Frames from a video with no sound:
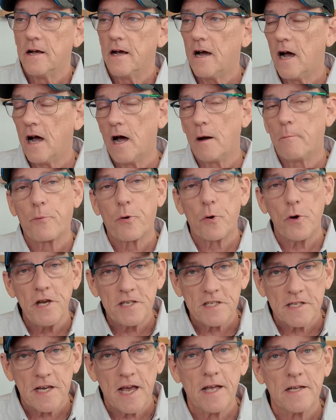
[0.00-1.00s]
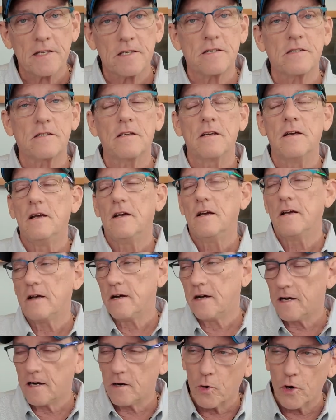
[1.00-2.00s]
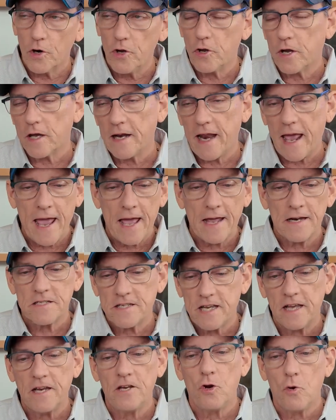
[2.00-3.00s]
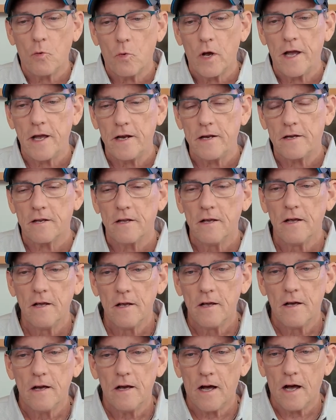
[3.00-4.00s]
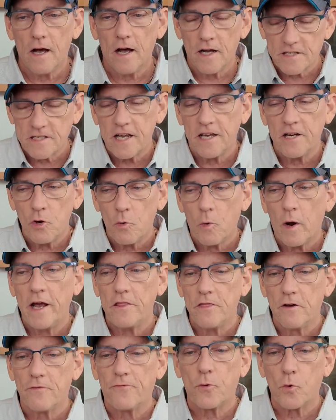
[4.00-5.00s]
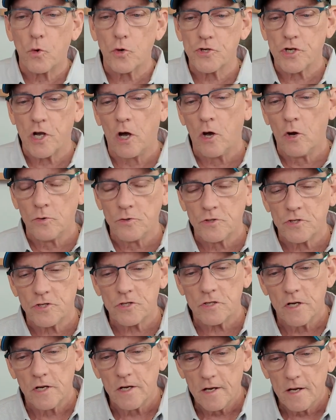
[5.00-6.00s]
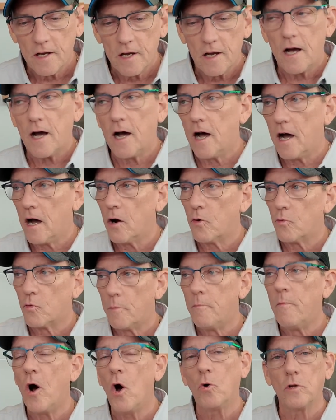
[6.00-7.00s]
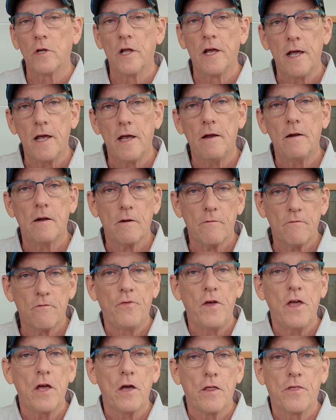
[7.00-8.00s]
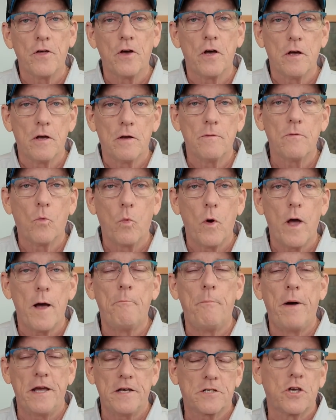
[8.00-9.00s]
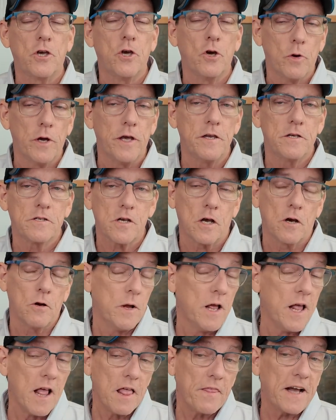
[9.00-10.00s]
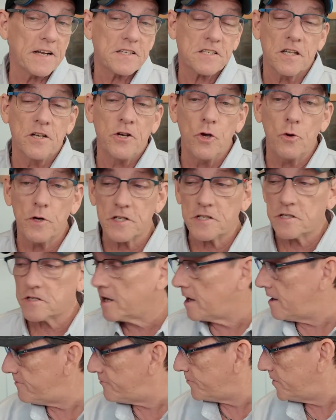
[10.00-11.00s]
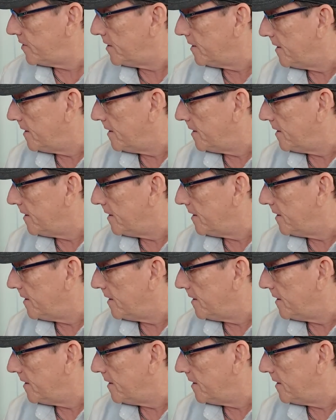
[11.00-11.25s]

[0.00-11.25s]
presets where you can attenuate the 4 zones remotely via the web-based GUI. So that's the newest stuff.